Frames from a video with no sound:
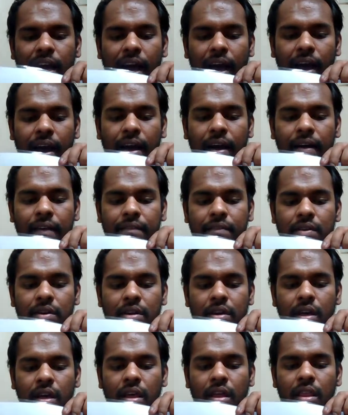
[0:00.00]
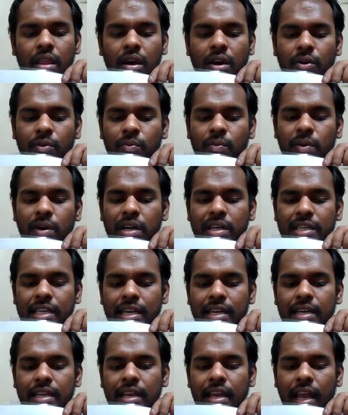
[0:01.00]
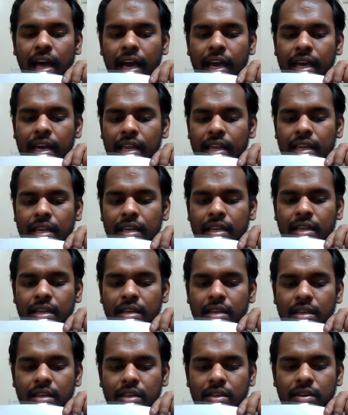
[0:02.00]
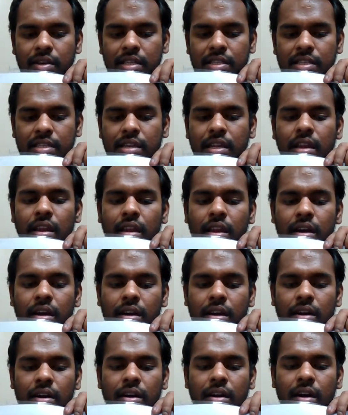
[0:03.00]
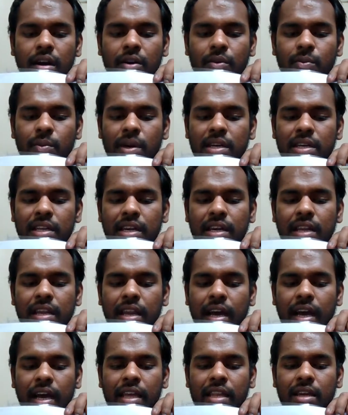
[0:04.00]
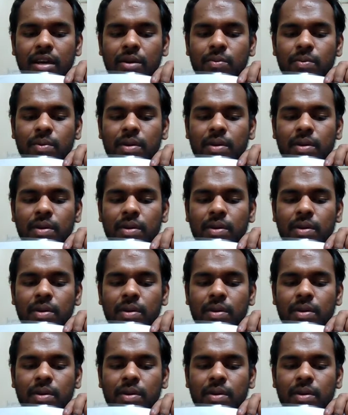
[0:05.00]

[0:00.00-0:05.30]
have a vertical line. You can see L, a vertical line,